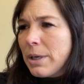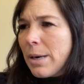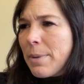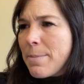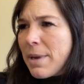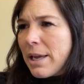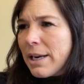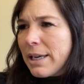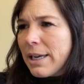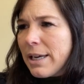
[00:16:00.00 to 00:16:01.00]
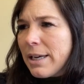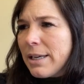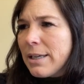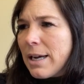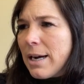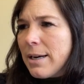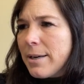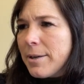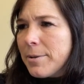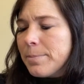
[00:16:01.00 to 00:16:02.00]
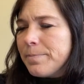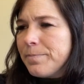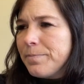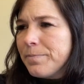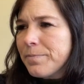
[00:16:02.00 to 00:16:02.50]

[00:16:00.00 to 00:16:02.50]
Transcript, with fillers: it on my mannequin. Um,